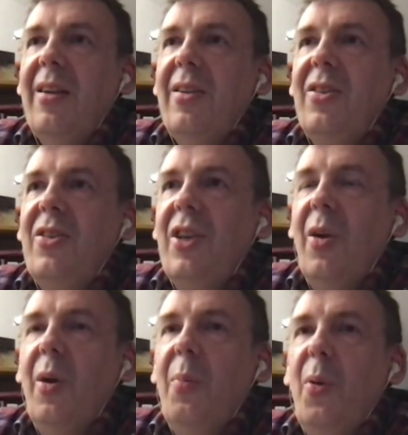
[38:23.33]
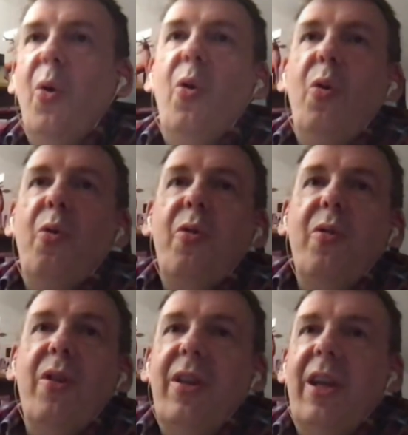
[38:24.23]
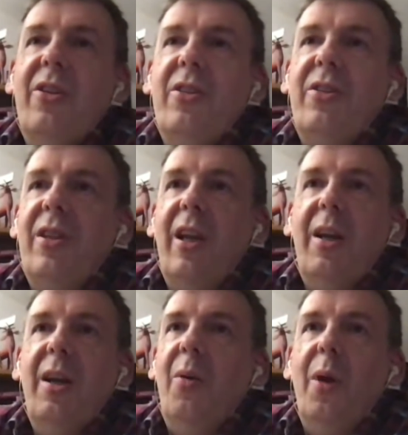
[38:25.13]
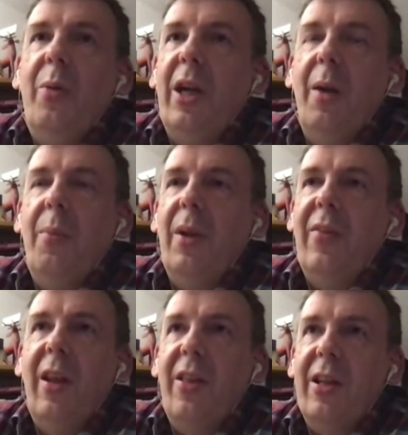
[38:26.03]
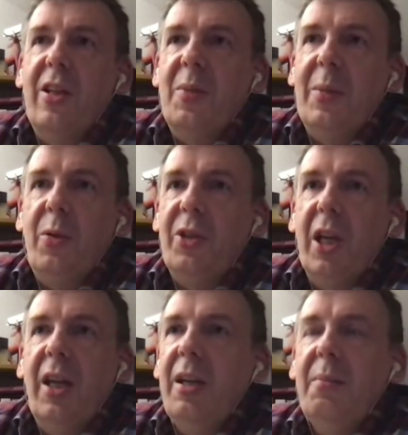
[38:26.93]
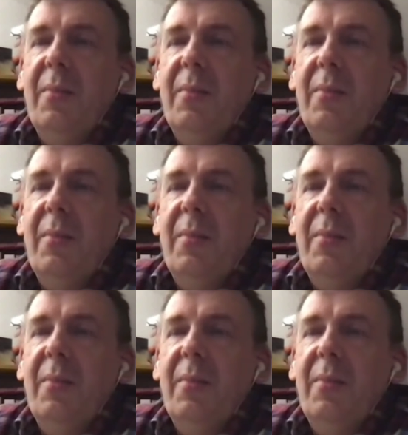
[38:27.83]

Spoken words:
so appalled that they just say, oh, well, we can't believe anything these people say.